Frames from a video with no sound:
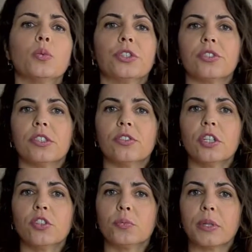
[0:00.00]
which does
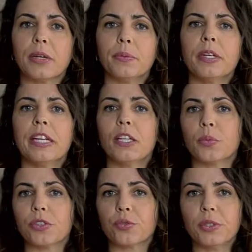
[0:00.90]
not brown
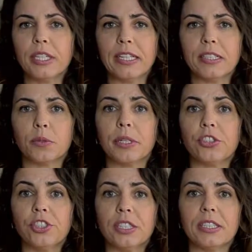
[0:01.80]
and was created by
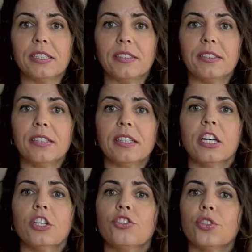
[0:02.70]
gene editing,
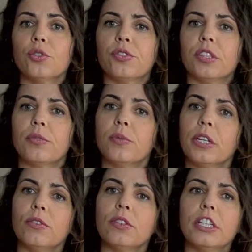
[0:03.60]
shows the
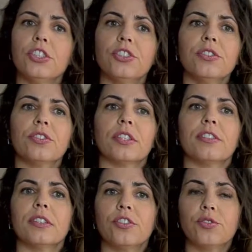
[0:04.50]
regulations
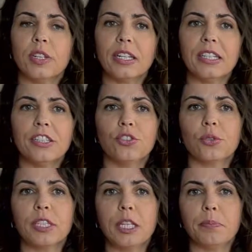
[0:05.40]
are struggling
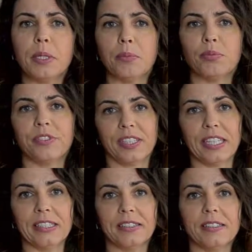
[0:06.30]
to keep up with
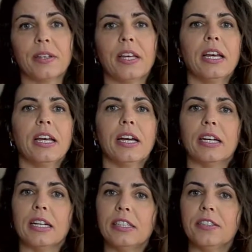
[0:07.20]
science.
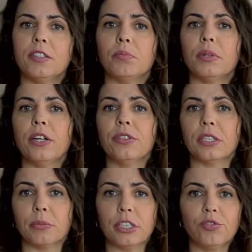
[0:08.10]

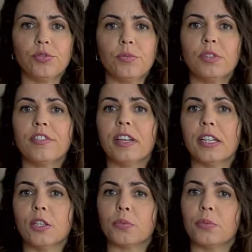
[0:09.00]
Anti-browning mushroom
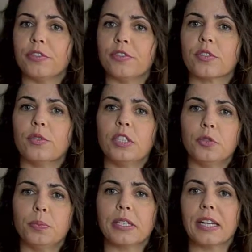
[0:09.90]
developed with
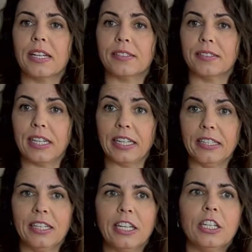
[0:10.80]
CRISPR-Cas9